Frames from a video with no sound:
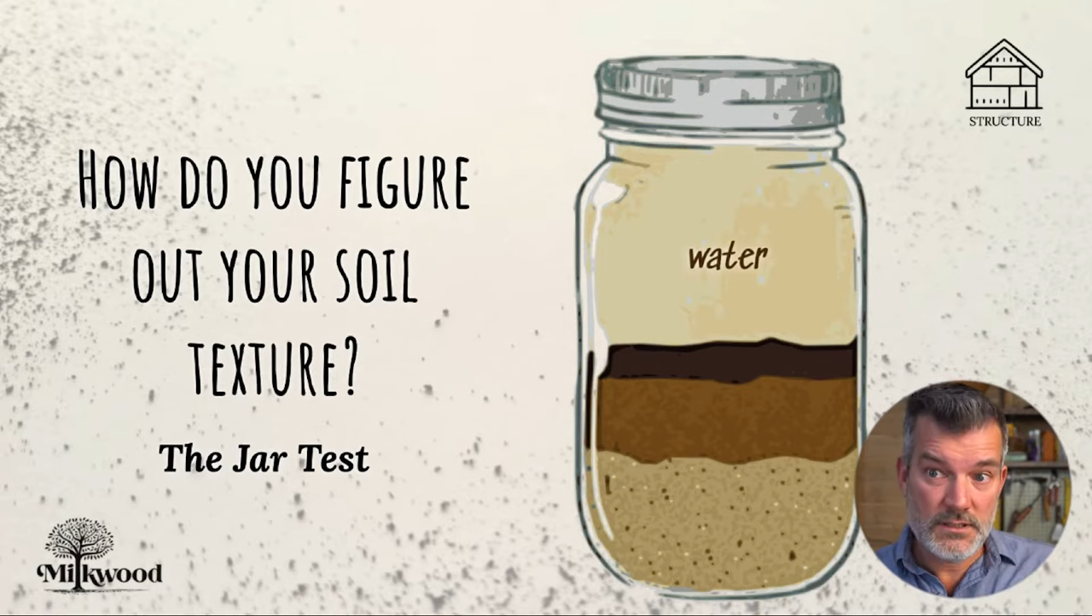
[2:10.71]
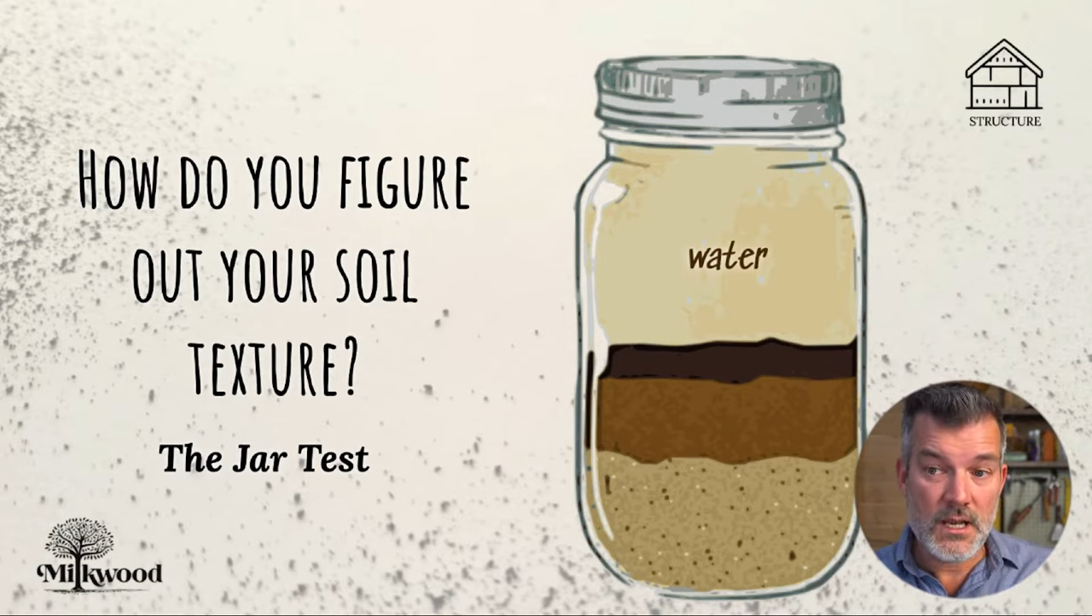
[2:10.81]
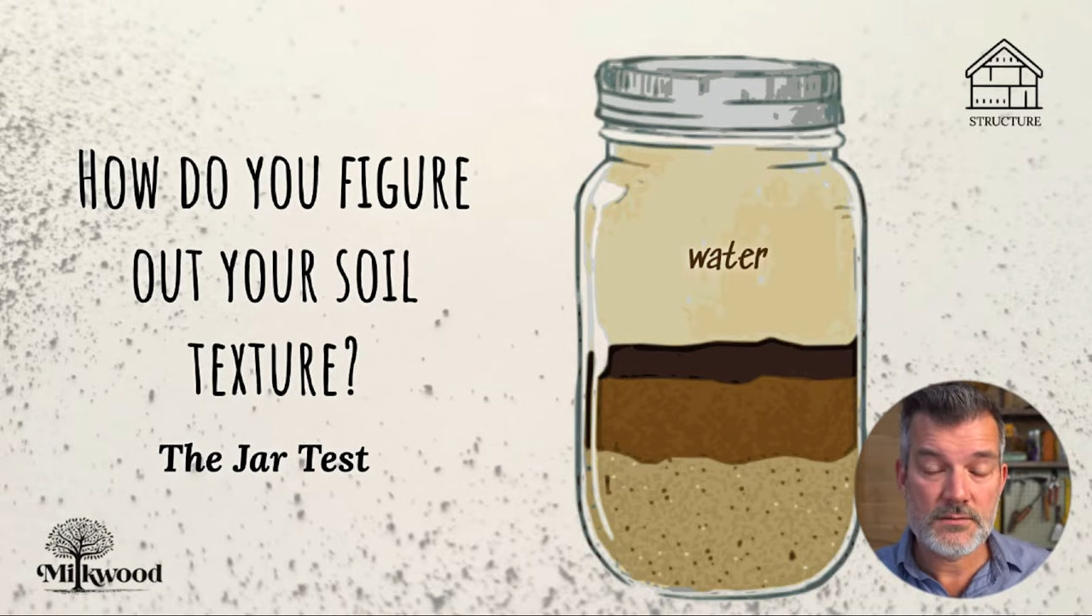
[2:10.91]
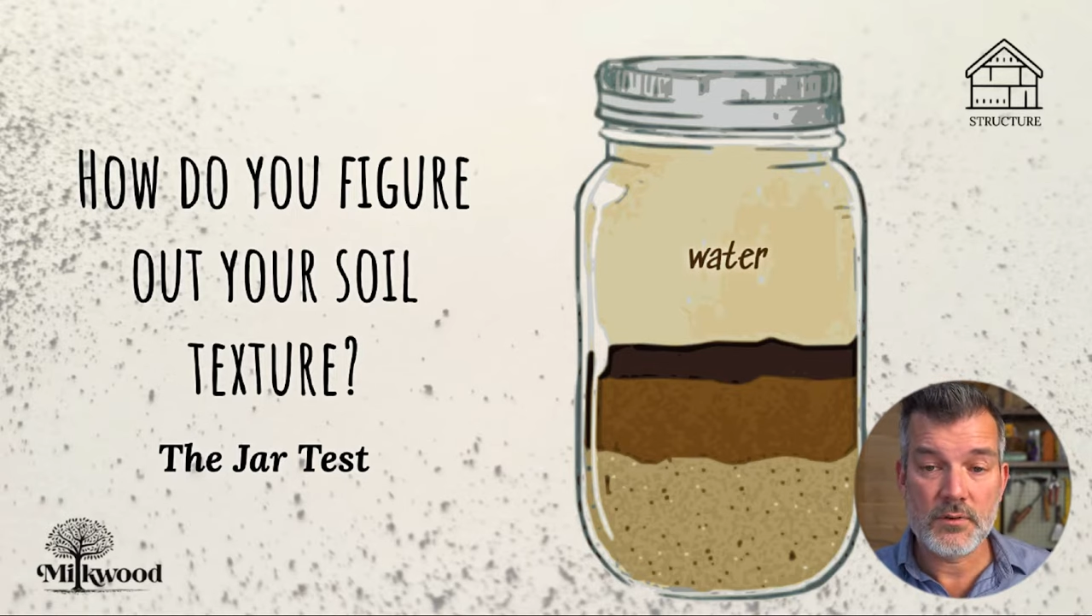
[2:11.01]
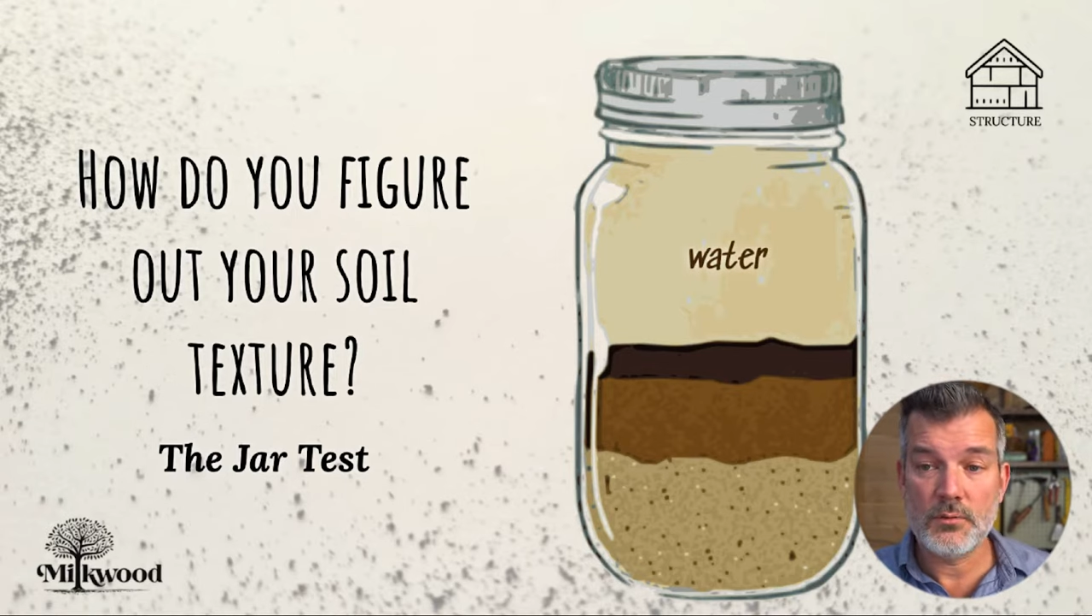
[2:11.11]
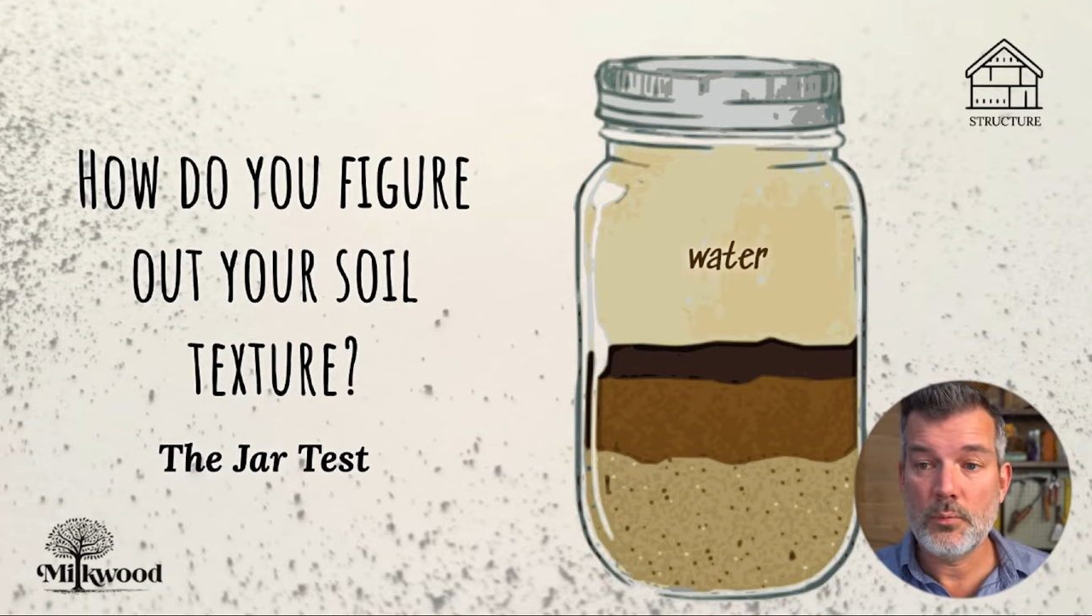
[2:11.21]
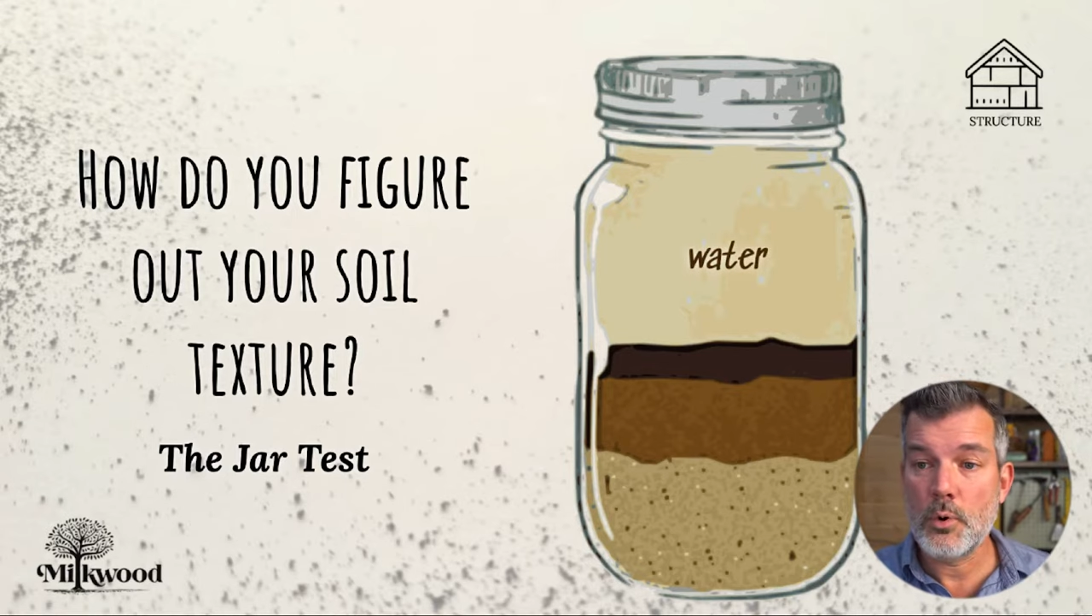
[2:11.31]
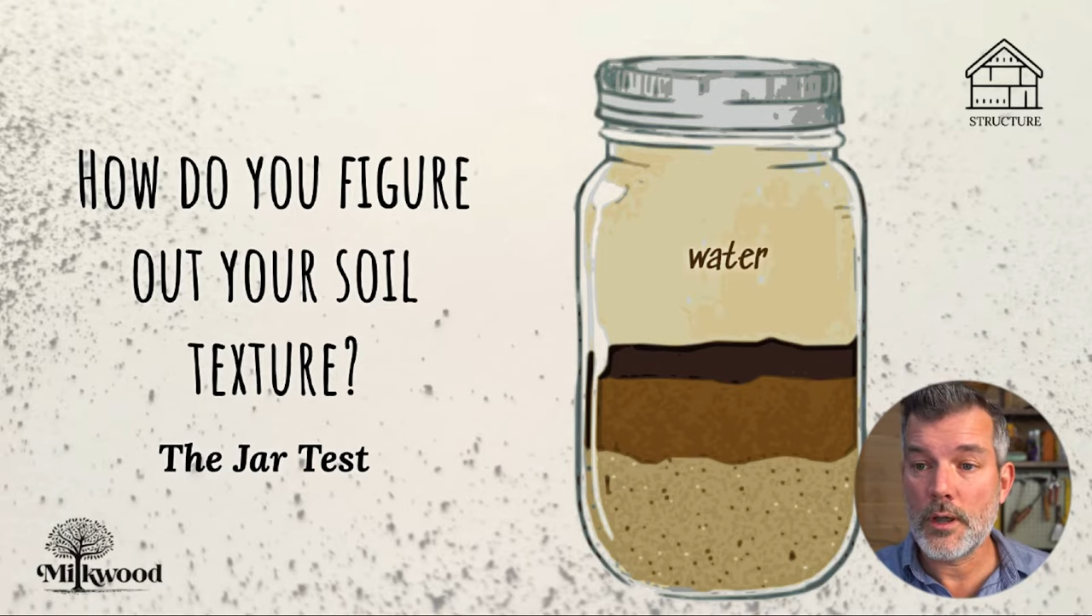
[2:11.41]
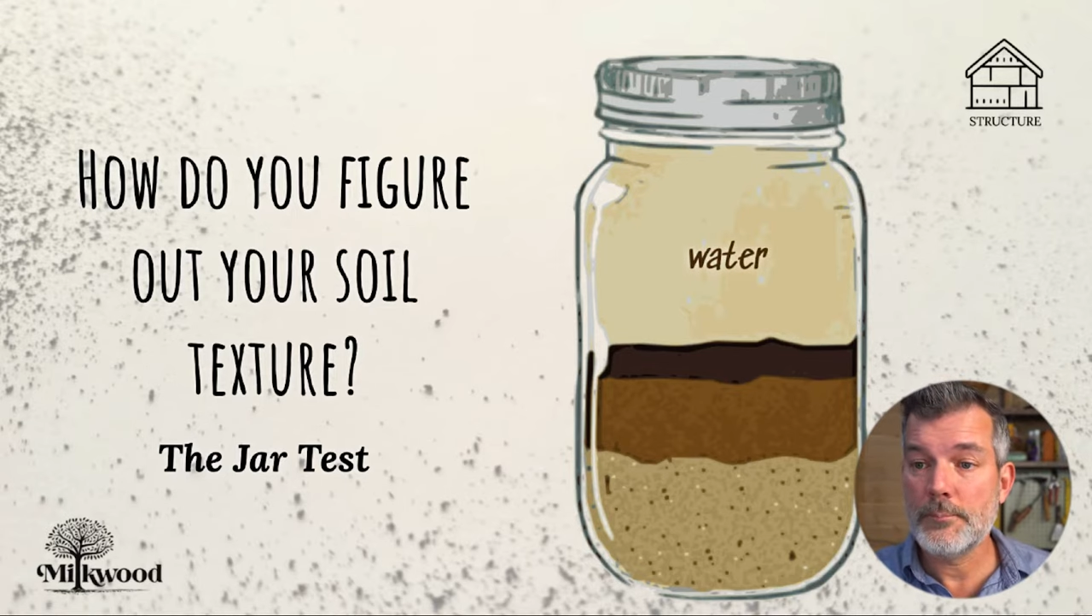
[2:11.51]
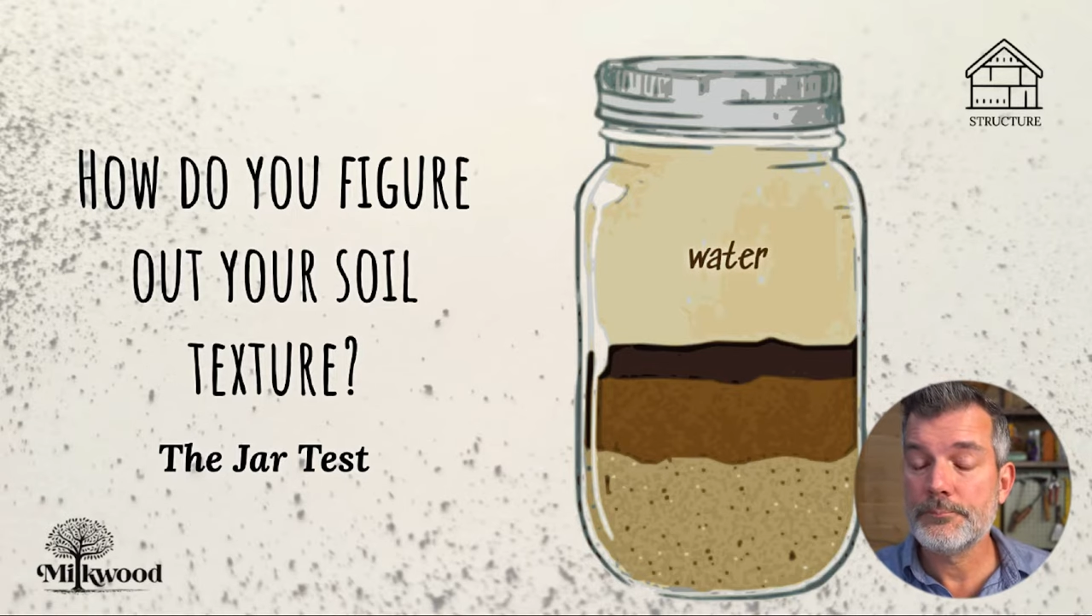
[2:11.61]
jar's full of
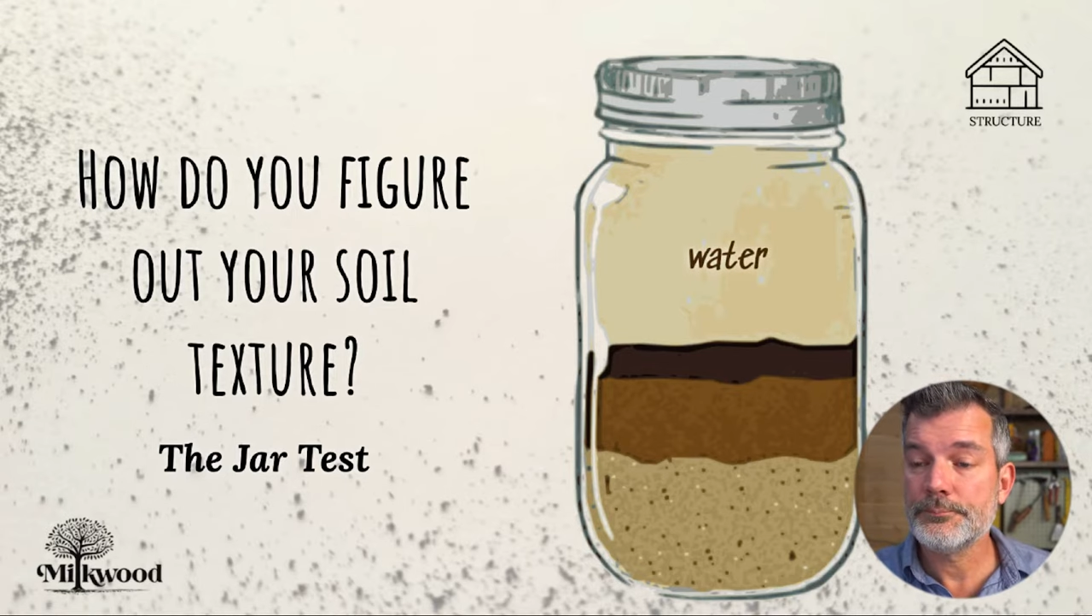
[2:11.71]
water